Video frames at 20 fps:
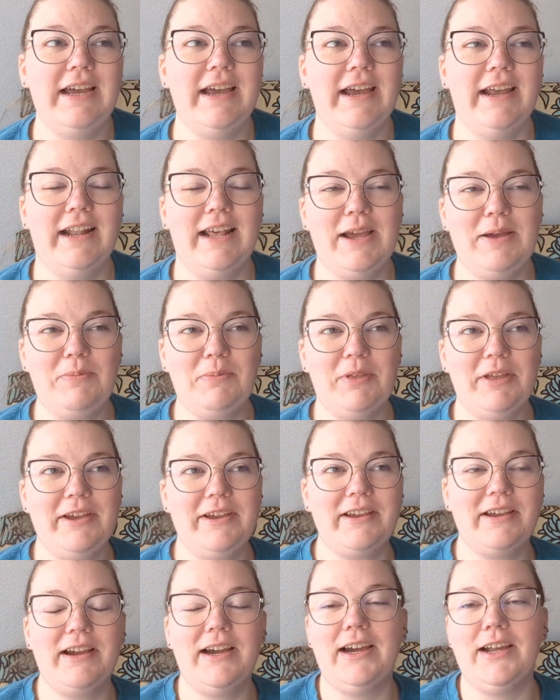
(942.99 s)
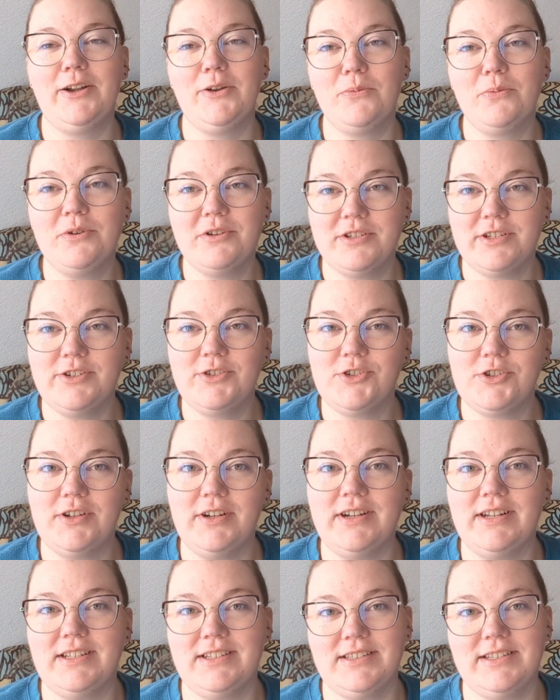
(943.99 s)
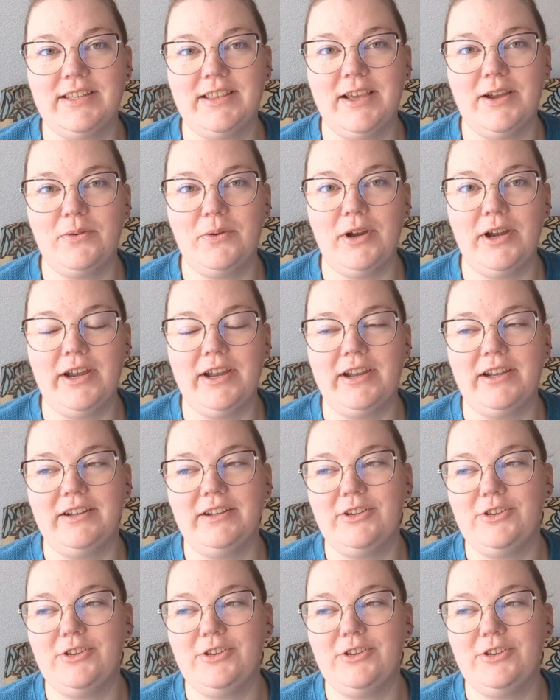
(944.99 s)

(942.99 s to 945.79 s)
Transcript: And I'm like 100% sure I didn't say that right.